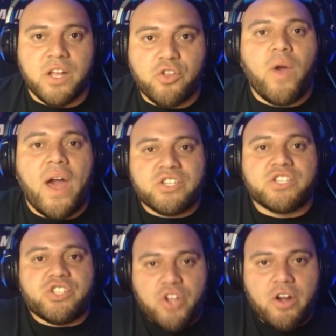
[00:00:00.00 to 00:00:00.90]
Like you actually
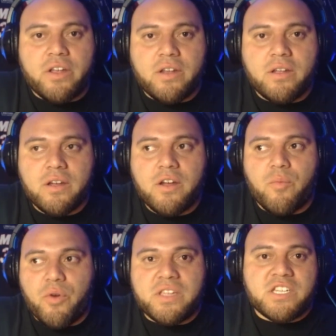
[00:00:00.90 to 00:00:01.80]
started
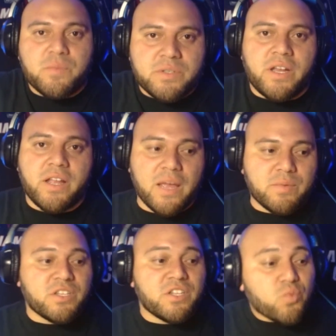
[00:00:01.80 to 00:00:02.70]
more than 60% of
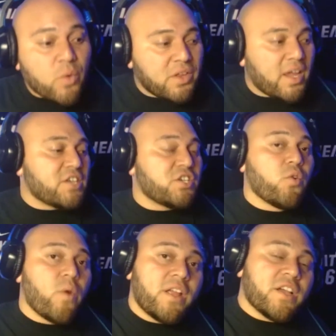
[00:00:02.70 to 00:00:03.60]
games. Because there's one thing actually
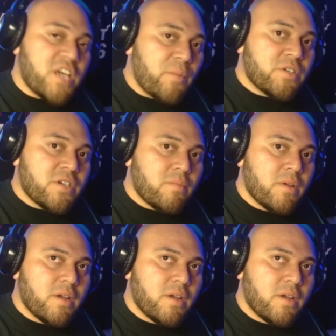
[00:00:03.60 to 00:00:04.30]
winning a championship,